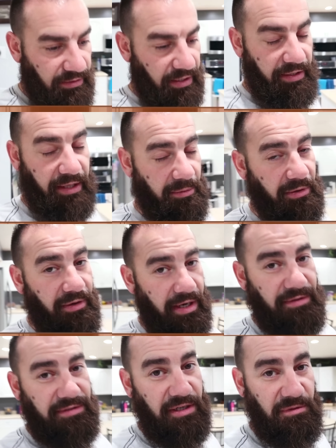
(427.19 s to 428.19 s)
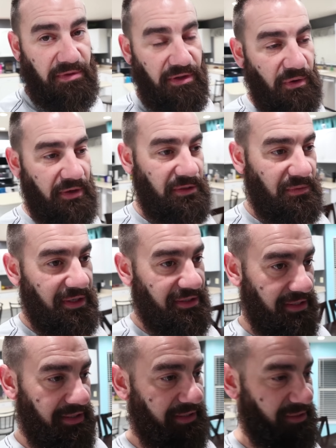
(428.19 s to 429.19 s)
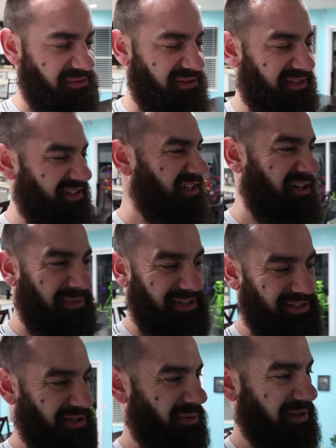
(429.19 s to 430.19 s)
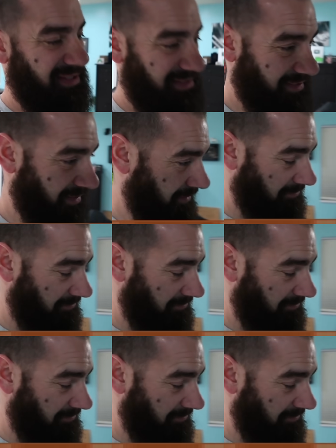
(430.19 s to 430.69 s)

I think I'm gonna go downstairs where the noise was. It's gonna be so easy.